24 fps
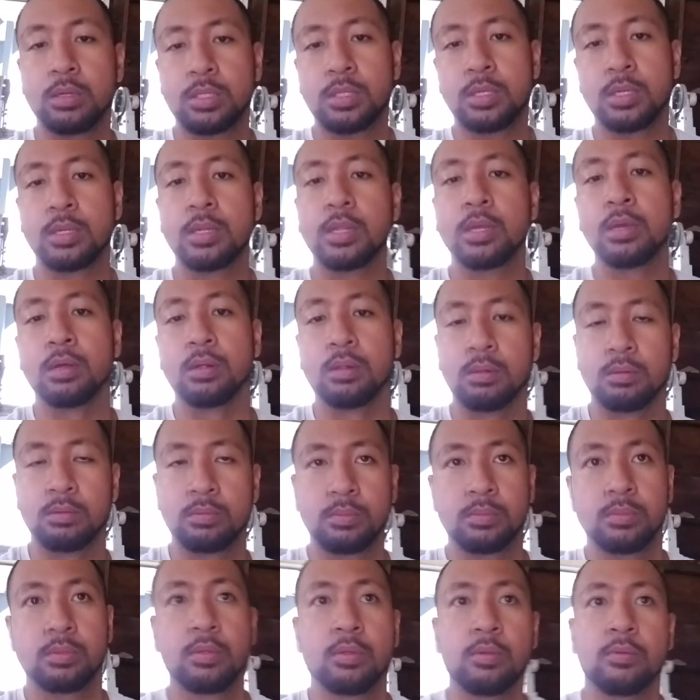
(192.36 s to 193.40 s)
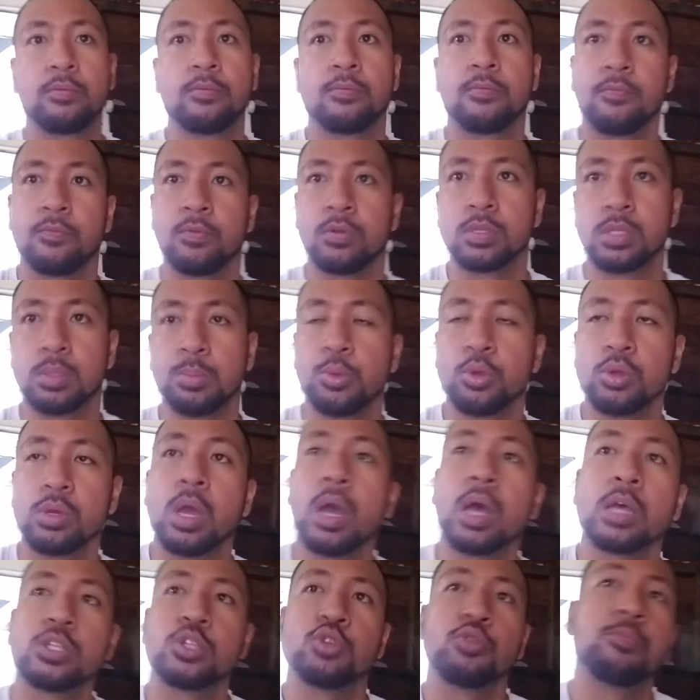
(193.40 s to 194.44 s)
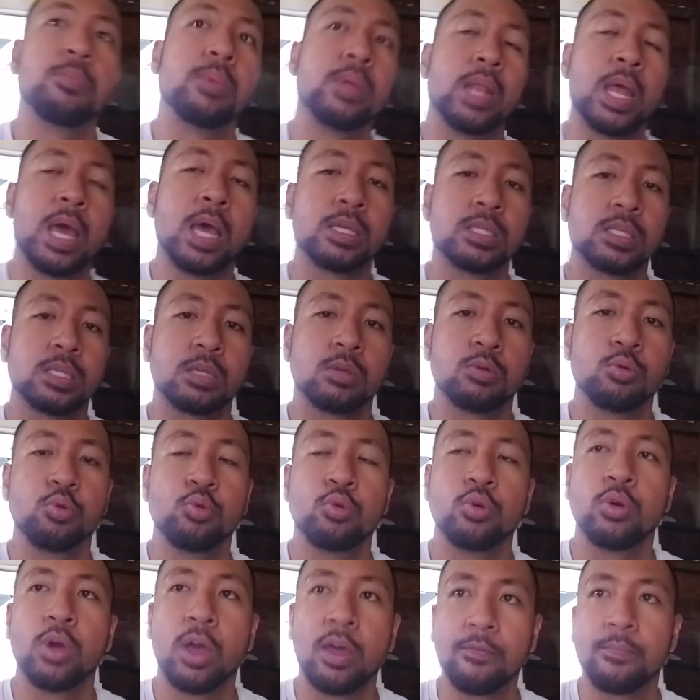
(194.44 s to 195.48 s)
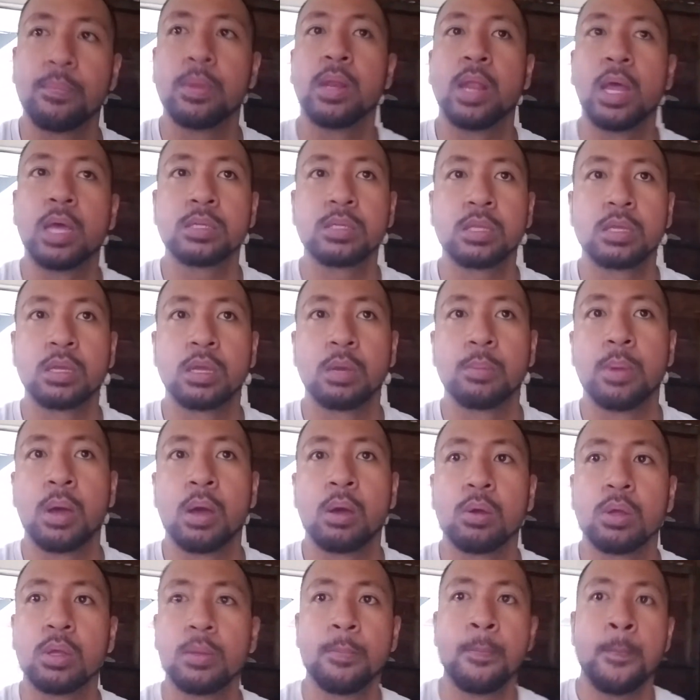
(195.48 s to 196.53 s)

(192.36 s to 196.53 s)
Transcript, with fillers: the deal for some of you guys who've been ask who have been asking about